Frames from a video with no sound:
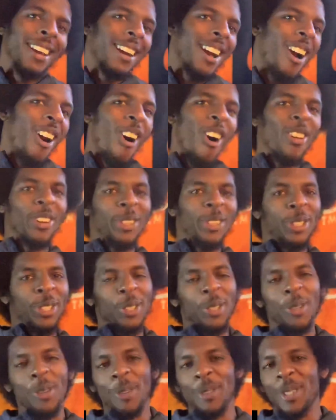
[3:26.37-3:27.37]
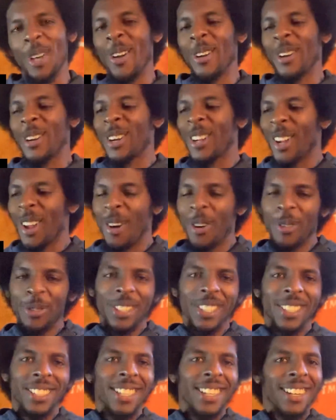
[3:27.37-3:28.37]
Got all the shoes, all the
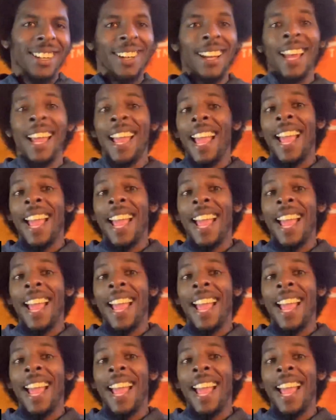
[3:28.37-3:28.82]
clothes in there.